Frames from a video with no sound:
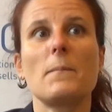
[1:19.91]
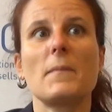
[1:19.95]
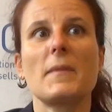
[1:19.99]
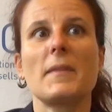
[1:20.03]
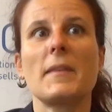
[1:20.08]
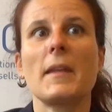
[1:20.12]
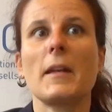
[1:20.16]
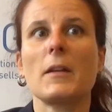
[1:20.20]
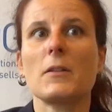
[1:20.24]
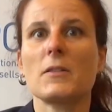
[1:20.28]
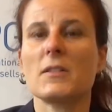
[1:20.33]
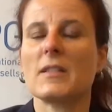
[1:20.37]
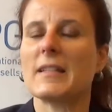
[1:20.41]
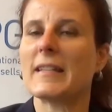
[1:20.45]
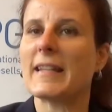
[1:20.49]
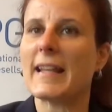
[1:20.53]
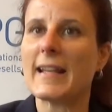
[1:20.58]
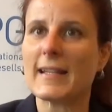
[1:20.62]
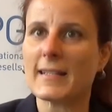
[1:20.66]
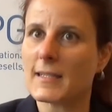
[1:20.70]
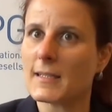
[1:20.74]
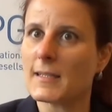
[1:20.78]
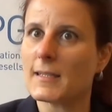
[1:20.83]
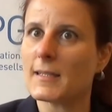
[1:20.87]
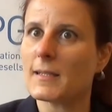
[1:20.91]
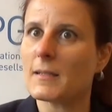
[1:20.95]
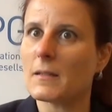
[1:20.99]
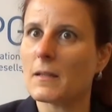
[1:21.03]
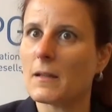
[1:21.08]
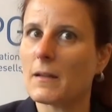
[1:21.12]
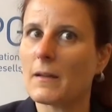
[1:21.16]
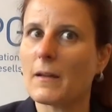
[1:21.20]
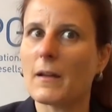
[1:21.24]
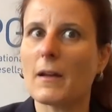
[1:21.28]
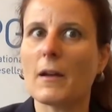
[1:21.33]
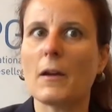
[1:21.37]
There's less,
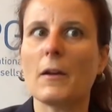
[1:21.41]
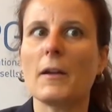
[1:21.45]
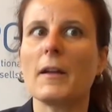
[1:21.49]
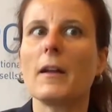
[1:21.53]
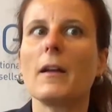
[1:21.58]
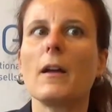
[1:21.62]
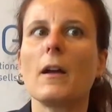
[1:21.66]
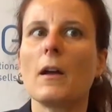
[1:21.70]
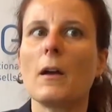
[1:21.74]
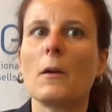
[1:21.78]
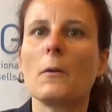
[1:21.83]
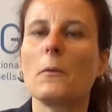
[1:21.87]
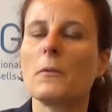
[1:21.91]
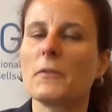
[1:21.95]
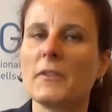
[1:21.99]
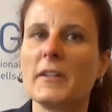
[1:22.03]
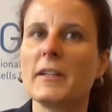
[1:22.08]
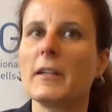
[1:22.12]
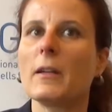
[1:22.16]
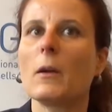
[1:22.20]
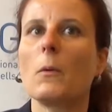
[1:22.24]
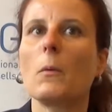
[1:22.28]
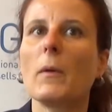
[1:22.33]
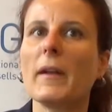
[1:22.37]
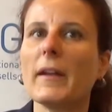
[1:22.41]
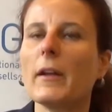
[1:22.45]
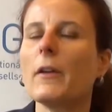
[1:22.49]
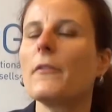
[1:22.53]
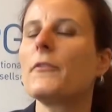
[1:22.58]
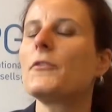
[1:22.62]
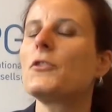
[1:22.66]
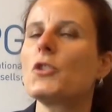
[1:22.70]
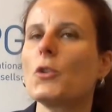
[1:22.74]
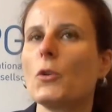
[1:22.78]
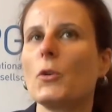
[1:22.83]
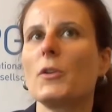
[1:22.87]
the array
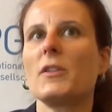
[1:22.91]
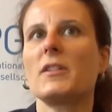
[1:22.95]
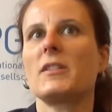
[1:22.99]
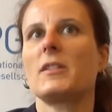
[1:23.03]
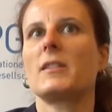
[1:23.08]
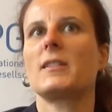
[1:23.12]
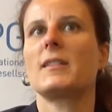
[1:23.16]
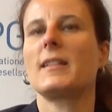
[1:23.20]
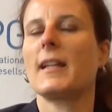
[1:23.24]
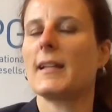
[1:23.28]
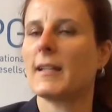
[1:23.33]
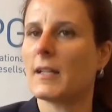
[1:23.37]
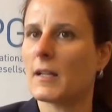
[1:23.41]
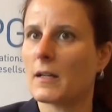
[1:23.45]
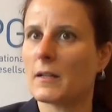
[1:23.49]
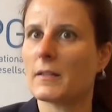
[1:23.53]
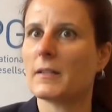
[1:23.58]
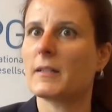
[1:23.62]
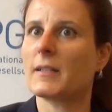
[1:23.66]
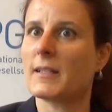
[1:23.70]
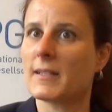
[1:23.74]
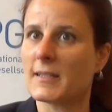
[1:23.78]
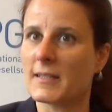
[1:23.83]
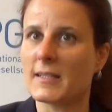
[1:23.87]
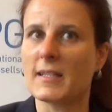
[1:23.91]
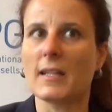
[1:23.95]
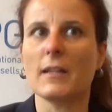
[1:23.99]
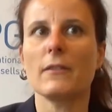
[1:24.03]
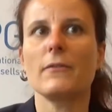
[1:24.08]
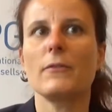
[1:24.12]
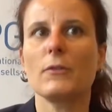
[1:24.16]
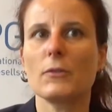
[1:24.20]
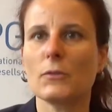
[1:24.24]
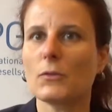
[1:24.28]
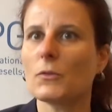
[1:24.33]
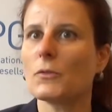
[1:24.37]
of choices that is
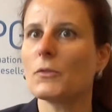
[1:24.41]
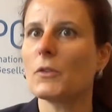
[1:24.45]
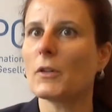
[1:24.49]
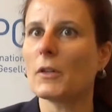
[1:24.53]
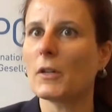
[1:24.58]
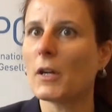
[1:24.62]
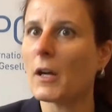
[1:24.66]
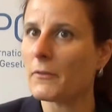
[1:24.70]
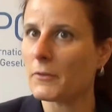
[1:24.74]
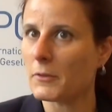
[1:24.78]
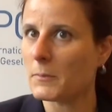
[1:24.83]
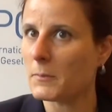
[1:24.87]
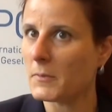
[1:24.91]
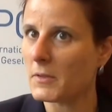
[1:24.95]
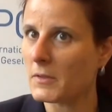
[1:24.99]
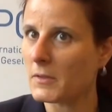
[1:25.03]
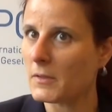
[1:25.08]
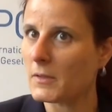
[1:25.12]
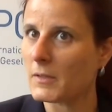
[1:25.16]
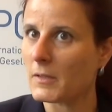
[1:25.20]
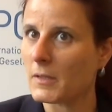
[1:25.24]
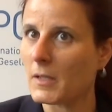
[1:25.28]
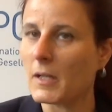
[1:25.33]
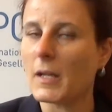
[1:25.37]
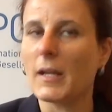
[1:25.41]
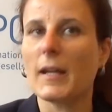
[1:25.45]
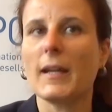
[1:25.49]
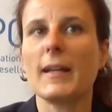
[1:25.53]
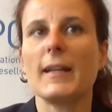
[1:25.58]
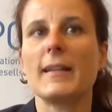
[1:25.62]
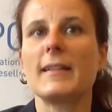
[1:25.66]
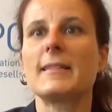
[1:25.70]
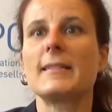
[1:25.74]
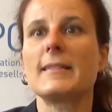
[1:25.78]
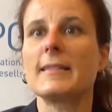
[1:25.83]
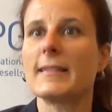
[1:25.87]
given to the government
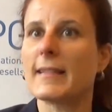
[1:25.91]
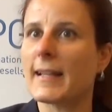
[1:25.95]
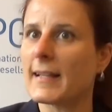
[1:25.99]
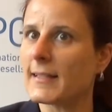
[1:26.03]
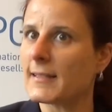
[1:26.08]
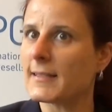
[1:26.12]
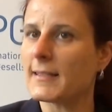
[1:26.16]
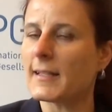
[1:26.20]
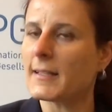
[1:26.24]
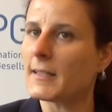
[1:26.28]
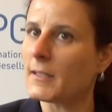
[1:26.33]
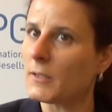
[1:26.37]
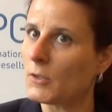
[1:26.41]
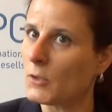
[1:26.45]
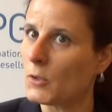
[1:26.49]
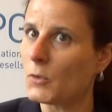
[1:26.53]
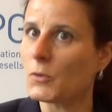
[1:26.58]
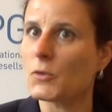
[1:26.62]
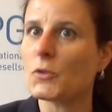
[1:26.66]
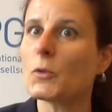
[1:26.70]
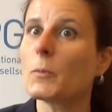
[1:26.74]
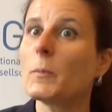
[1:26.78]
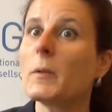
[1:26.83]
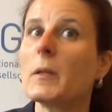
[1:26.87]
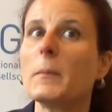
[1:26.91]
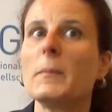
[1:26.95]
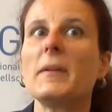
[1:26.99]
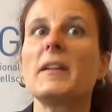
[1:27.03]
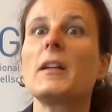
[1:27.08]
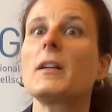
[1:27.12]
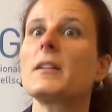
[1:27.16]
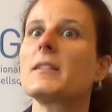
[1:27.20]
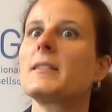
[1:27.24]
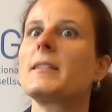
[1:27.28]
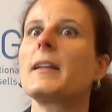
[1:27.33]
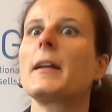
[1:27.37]
is less than it used to be
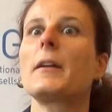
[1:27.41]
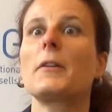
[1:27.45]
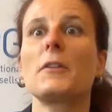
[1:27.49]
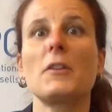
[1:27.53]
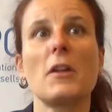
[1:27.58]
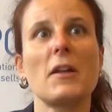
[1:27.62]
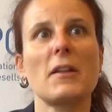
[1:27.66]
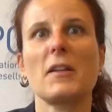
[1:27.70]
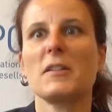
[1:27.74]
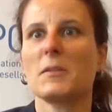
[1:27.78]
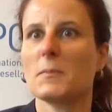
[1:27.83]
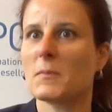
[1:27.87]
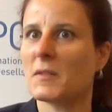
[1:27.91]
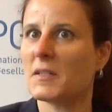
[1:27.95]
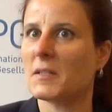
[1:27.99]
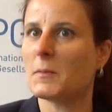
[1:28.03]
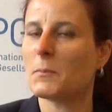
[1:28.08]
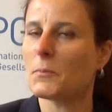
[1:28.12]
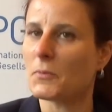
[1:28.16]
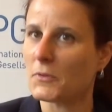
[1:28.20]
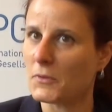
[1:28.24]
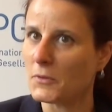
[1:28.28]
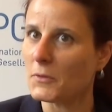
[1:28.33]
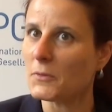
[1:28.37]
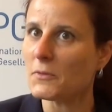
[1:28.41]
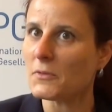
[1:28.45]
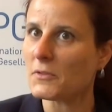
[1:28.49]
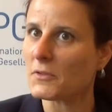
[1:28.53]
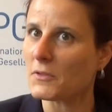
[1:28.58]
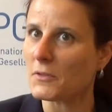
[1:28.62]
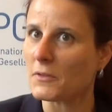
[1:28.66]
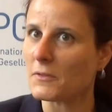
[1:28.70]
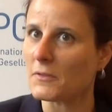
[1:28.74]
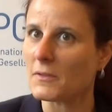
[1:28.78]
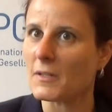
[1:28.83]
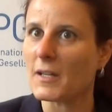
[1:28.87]
because there are not as many
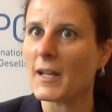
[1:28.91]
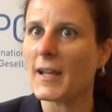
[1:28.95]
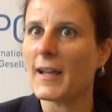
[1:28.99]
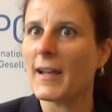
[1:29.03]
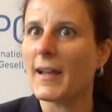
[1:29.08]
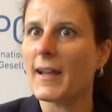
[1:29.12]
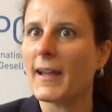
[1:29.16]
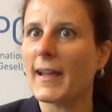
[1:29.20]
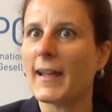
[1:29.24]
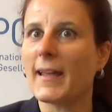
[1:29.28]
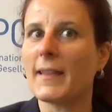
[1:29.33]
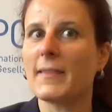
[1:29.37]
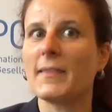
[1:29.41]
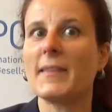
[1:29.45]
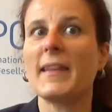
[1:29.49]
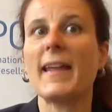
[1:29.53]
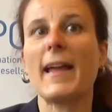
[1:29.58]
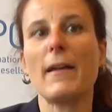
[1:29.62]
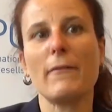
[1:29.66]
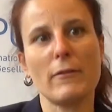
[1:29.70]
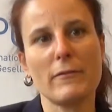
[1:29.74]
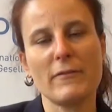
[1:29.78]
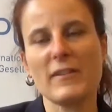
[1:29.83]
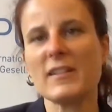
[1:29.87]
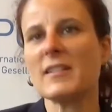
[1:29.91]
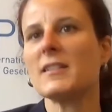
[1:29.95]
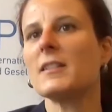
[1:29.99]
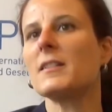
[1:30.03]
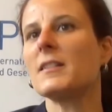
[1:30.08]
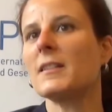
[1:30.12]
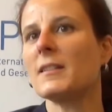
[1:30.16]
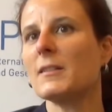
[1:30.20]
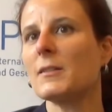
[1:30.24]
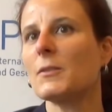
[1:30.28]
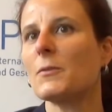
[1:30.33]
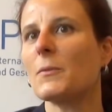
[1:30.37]
producers, and they have a vested
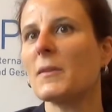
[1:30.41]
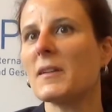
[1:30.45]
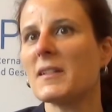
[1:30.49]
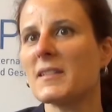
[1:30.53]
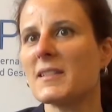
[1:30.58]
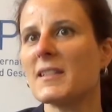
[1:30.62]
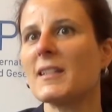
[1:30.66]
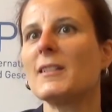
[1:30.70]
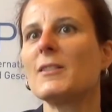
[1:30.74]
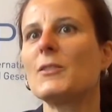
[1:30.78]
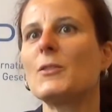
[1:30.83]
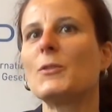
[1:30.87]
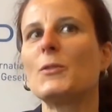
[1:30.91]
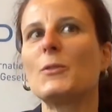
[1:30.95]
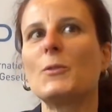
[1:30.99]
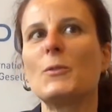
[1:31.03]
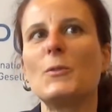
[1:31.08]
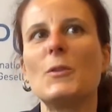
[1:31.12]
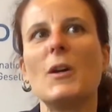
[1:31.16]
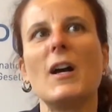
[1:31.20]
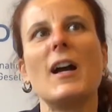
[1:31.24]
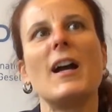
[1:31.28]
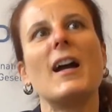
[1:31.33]
interest into